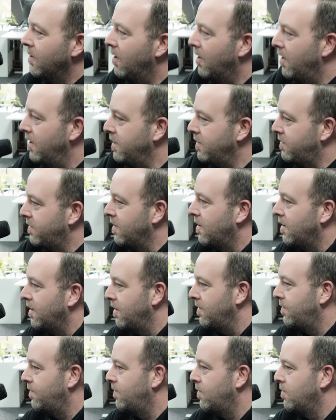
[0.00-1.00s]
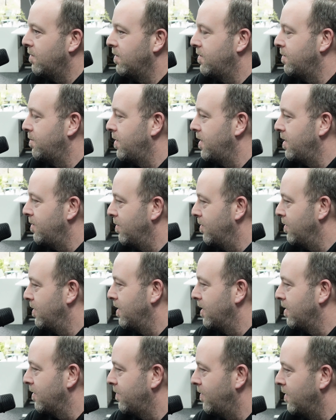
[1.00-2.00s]
I need to hire 400 people in
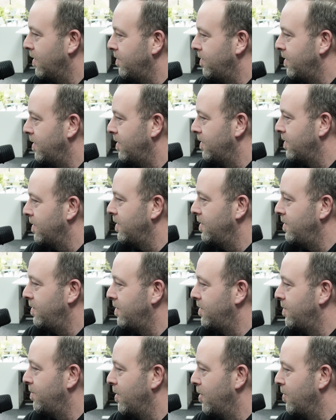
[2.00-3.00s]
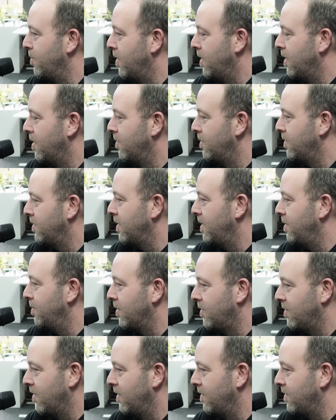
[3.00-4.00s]
the next five years. I need you to build my R&D,
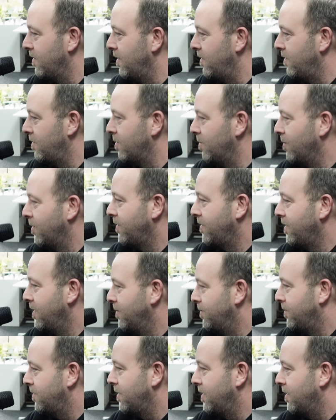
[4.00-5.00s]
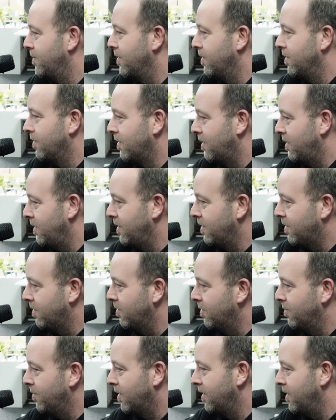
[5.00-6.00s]
my translational, my CMC, my
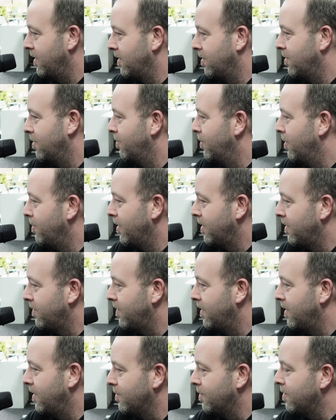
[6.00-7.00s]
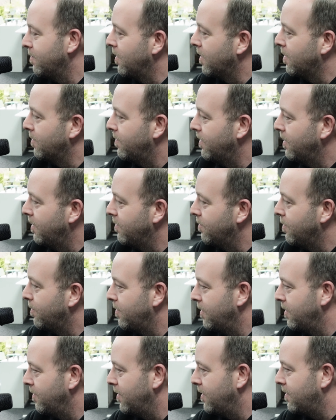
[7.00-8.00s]
non-clinical, my clinical, my med affairs, my reg affairs, my
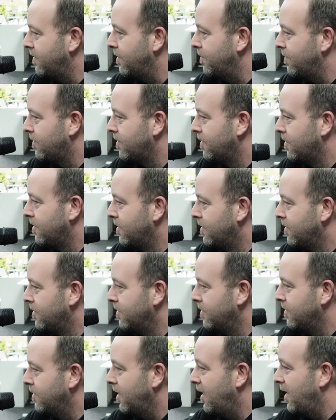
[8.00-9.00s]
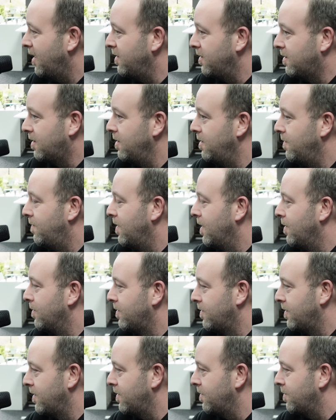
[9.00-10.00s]
PV teams. And can you fill up
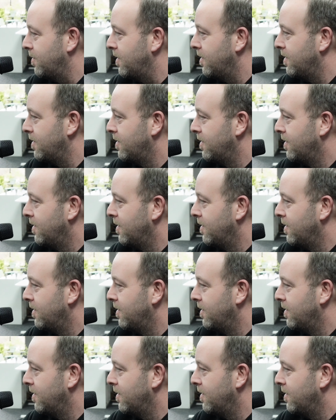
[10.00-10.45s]
the C-suite?